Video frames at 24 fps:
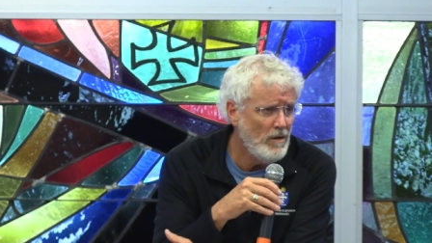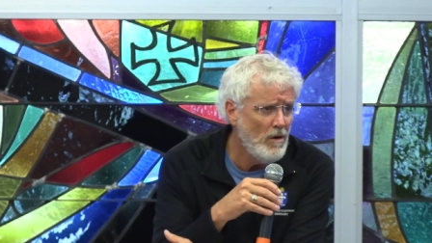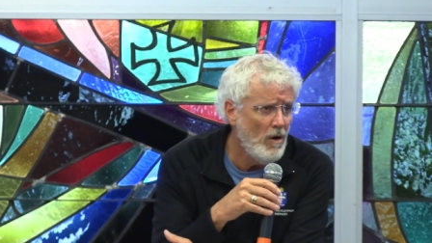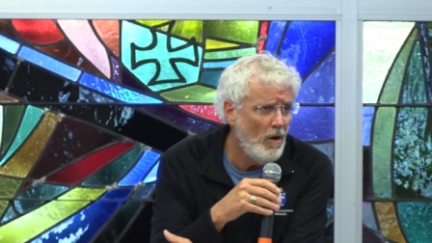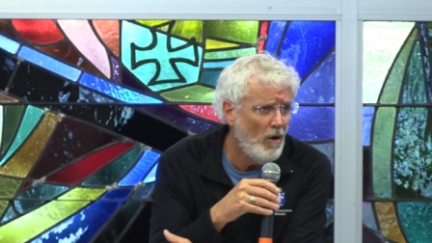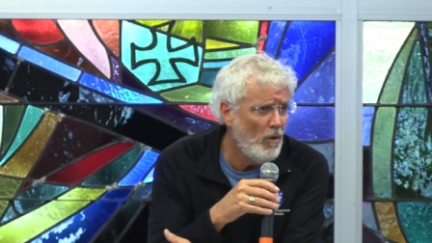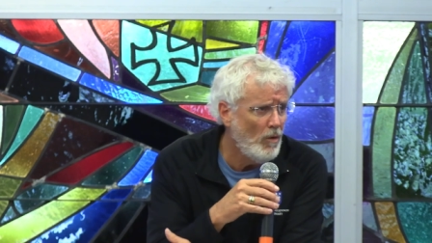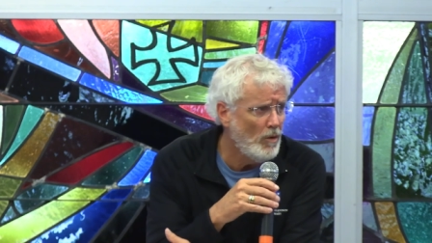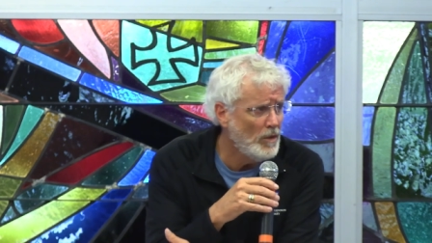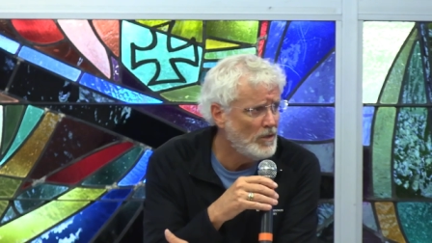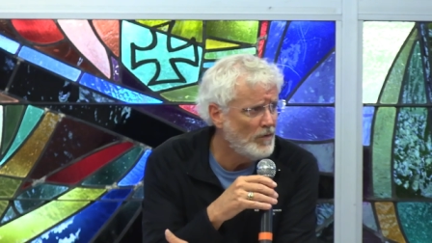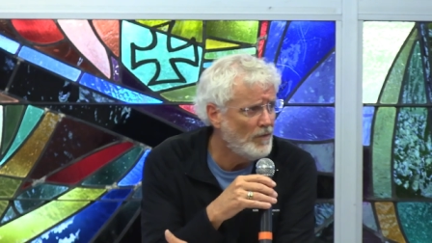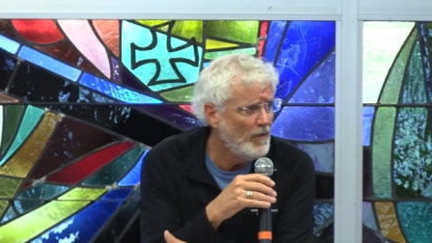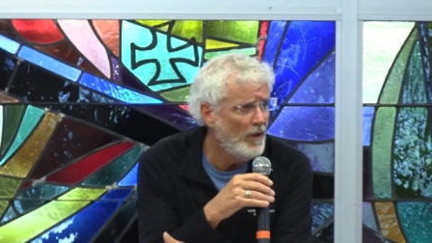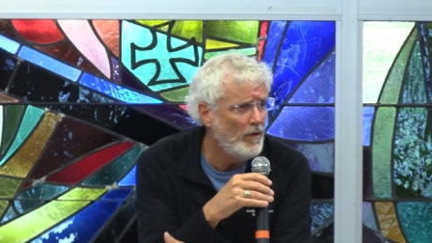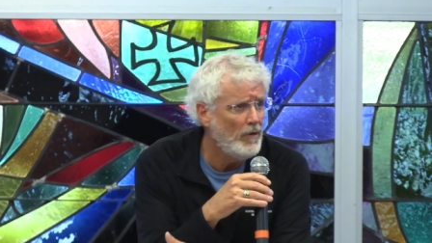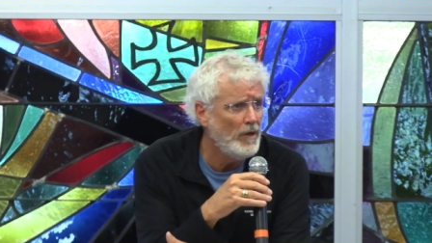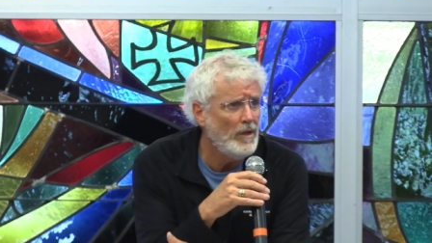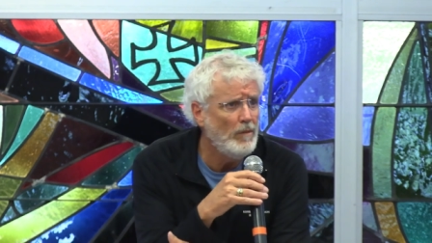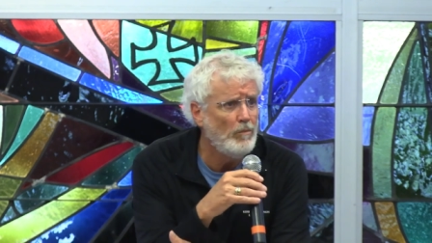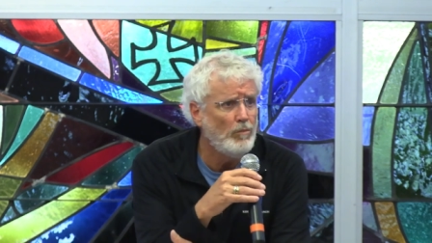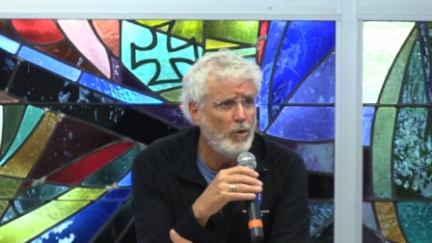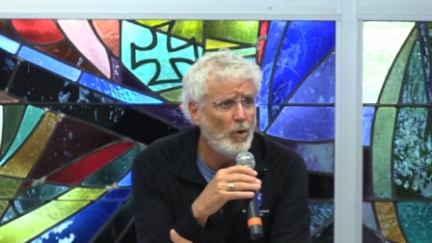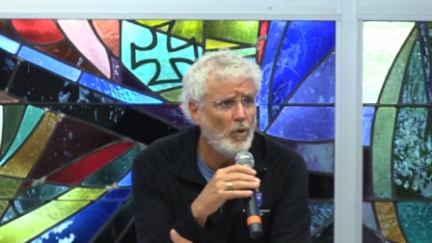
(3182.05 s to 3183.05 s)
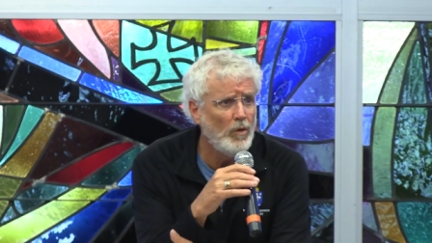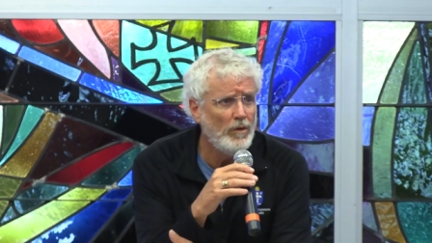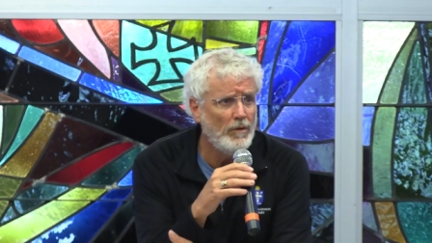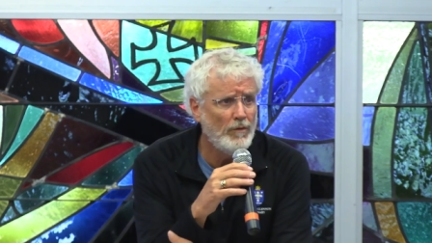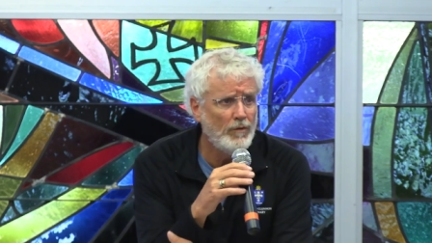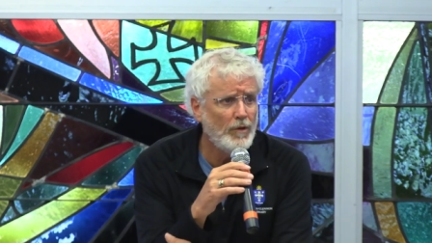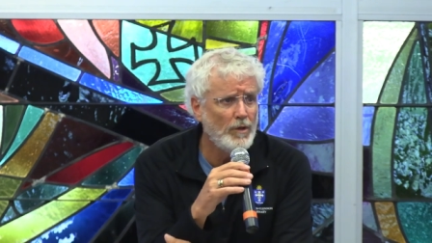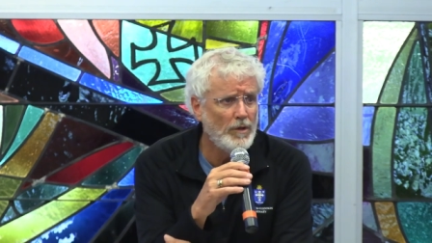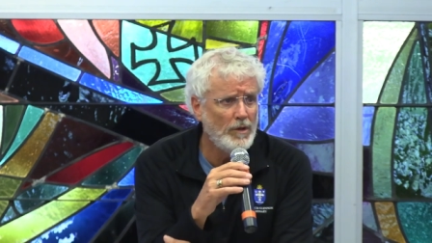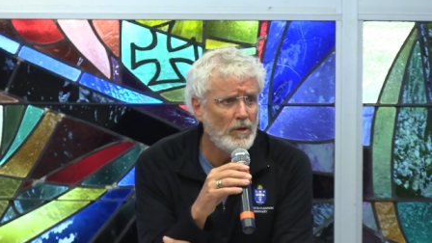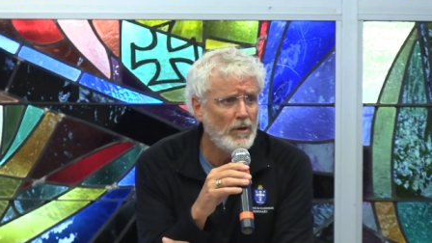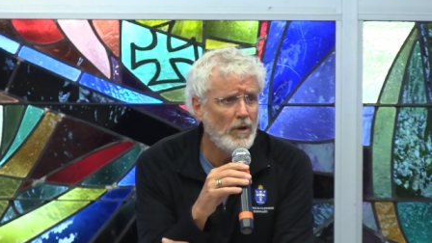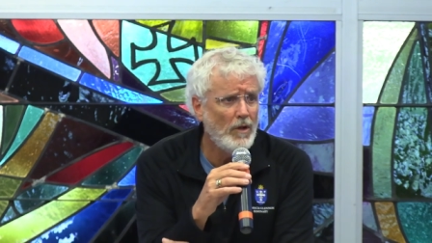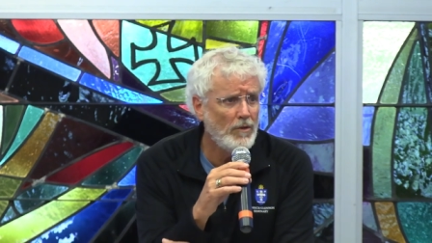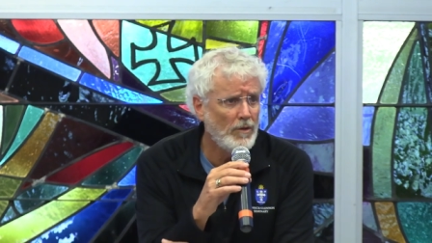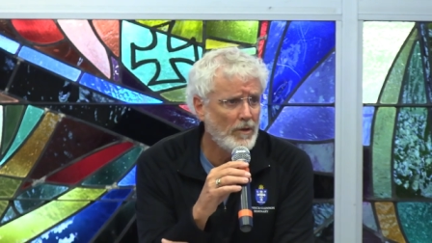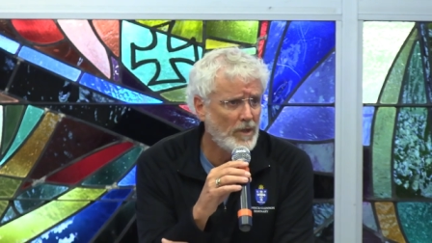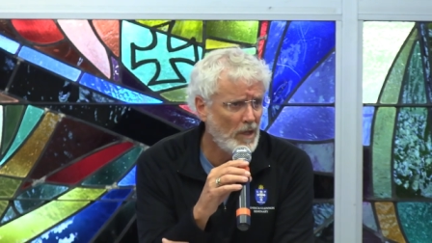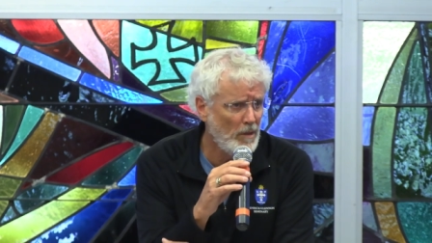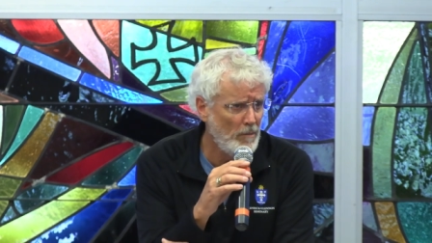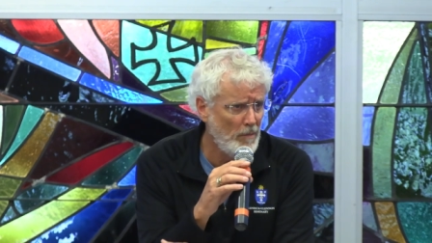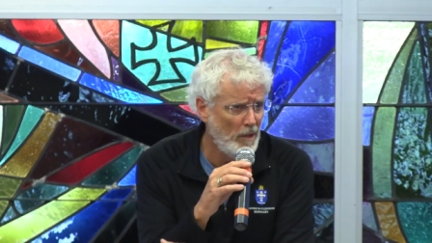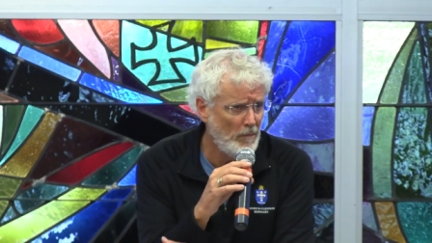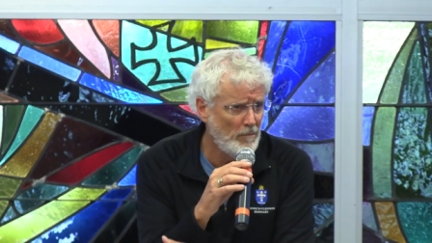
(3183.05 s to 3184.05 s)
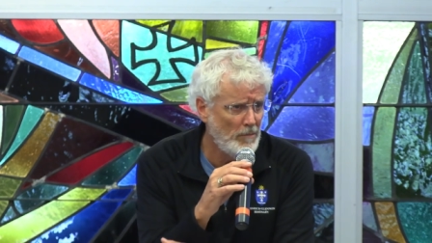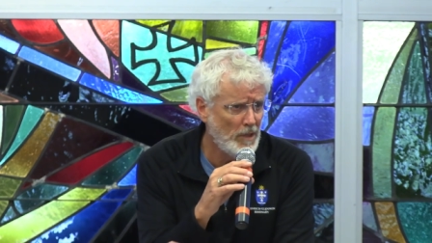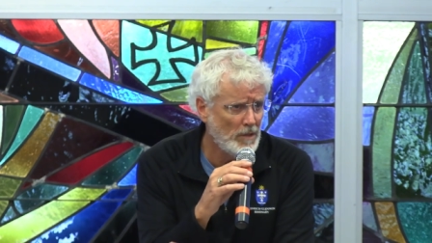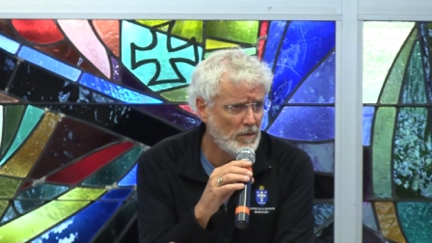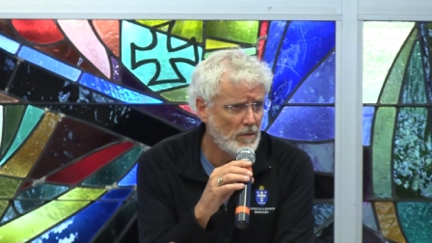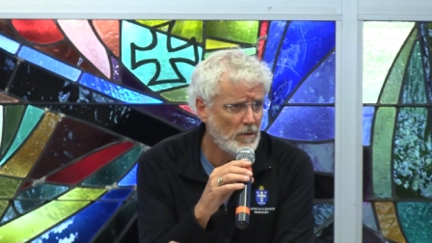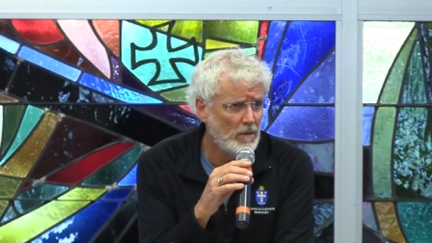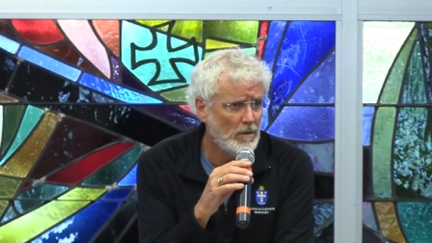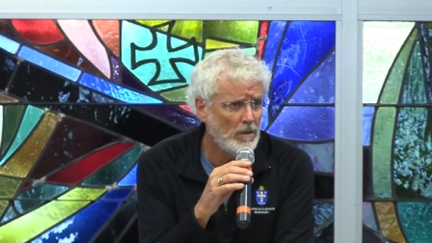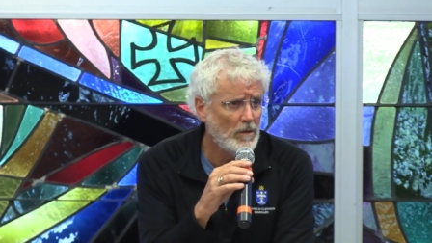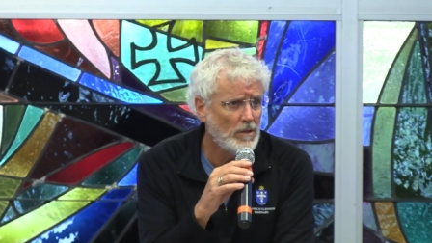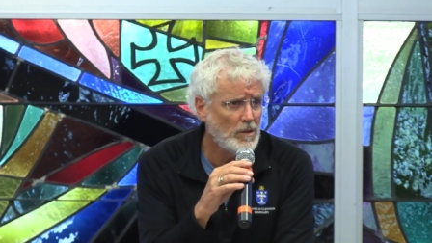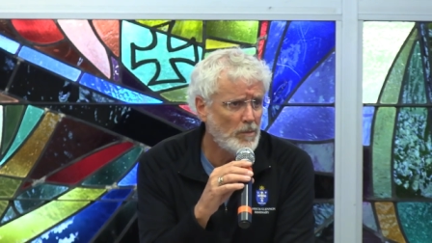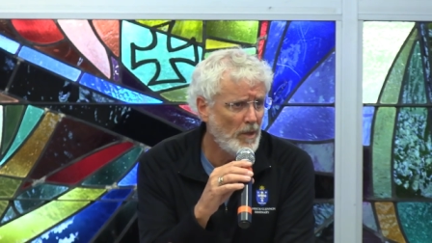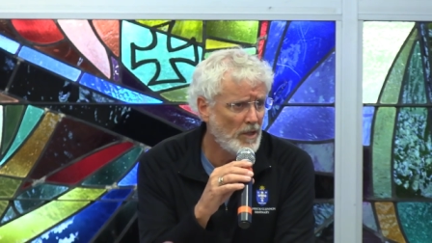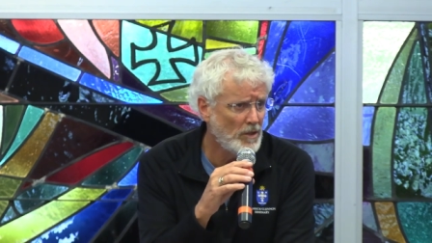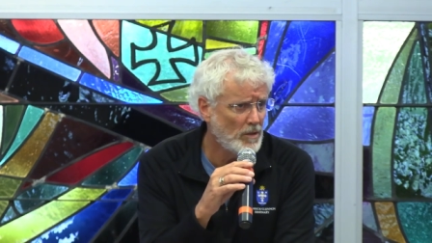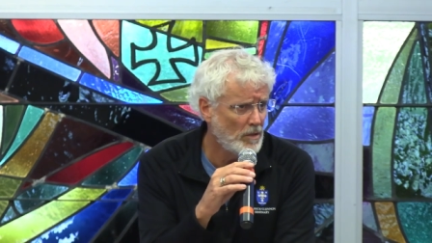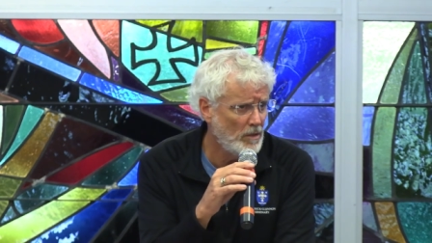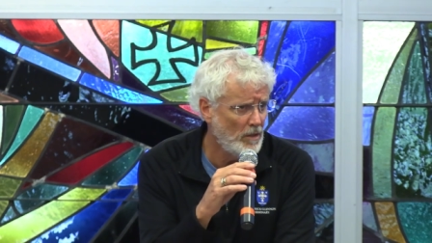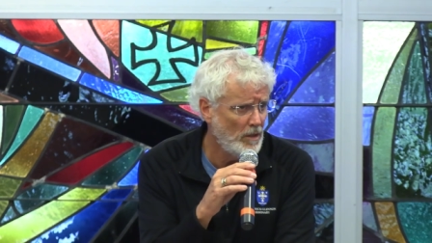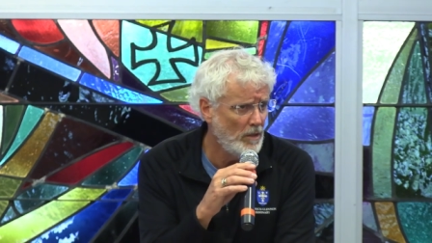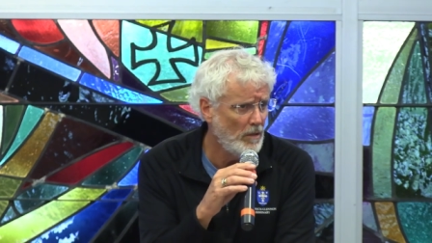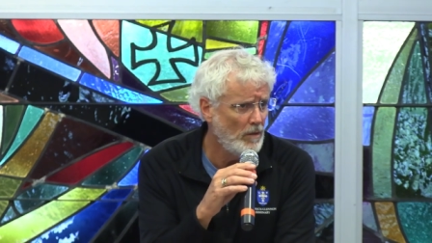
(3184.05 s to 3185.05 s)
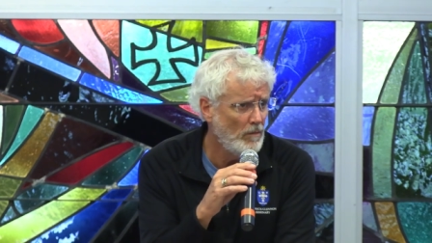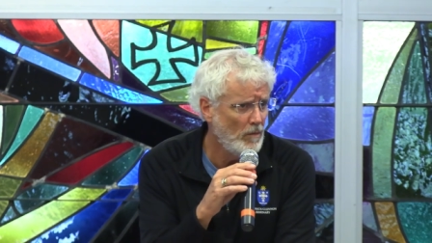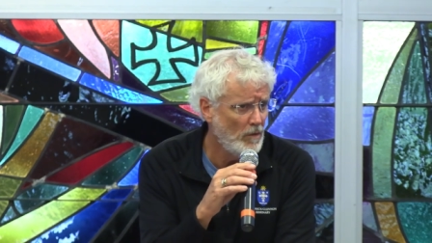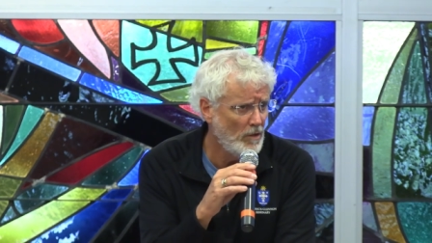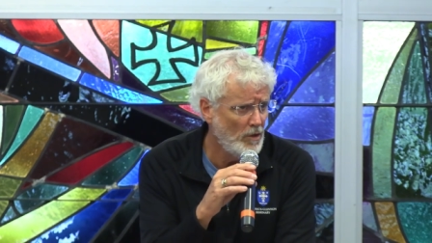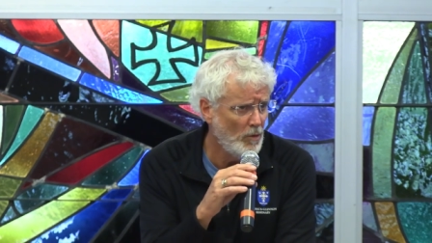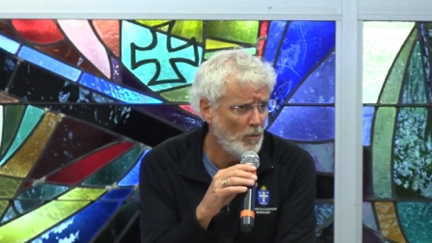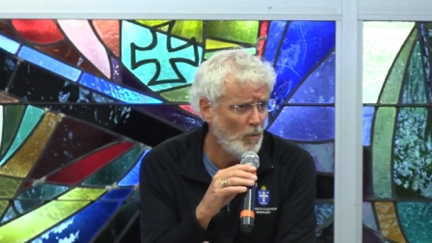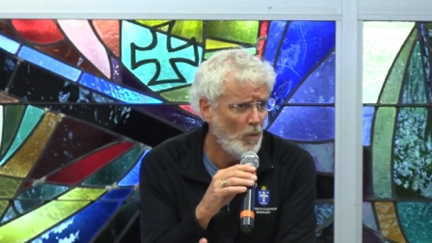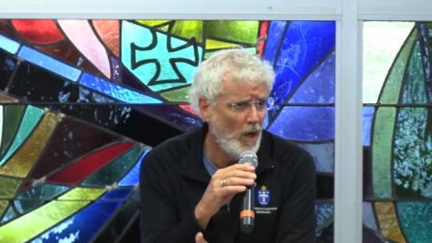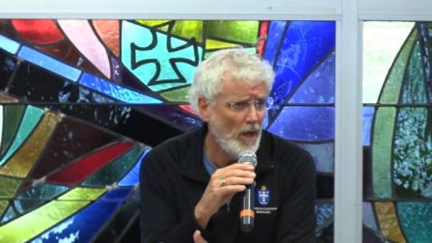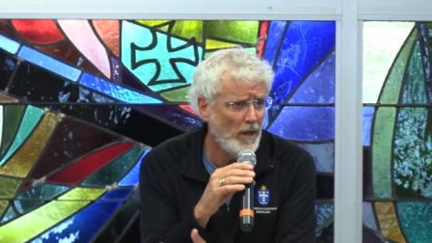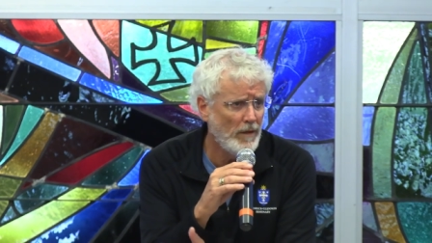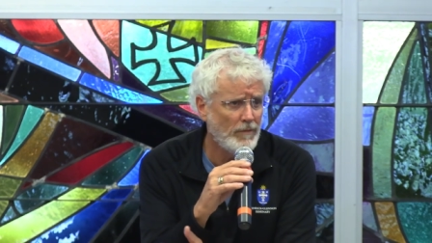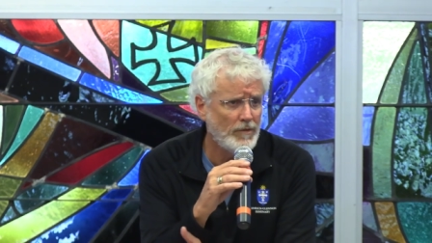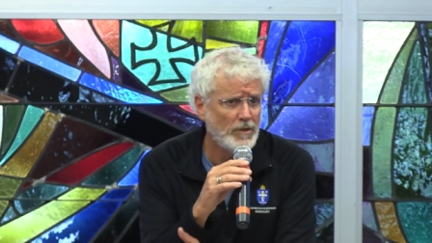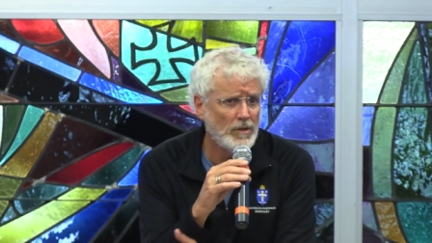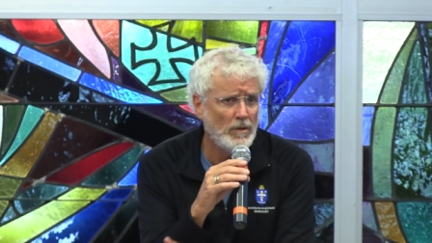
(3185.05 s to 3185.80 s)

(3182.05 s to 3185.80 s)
no is very important for your other commitments, especially your wife.